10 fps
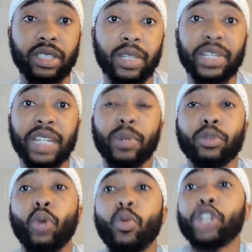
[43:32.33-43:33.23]
And sometimes people
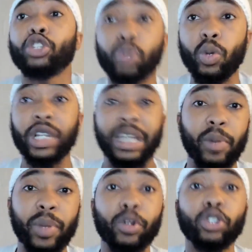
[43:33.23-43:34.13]
don't want to do the work. They
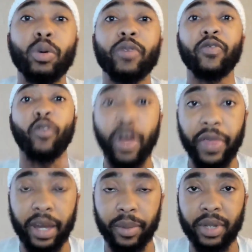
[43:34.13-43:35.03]
want people to do it for them.